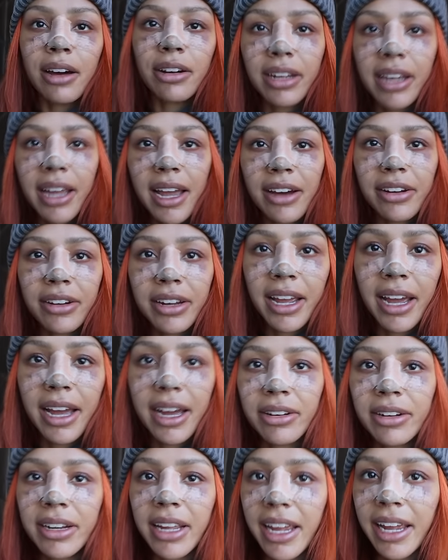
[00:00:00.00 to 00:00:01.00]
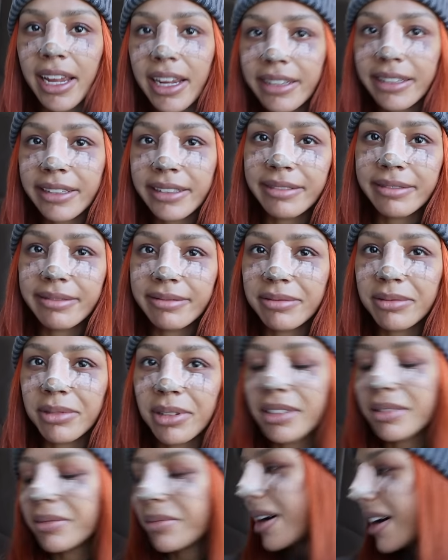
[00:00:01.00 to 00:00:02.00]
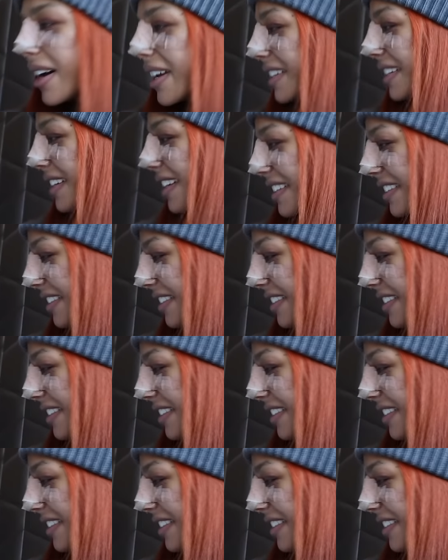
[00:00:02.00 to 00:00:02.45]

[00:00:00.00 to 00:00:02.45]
Howdy, howdy, howdy. What, why did I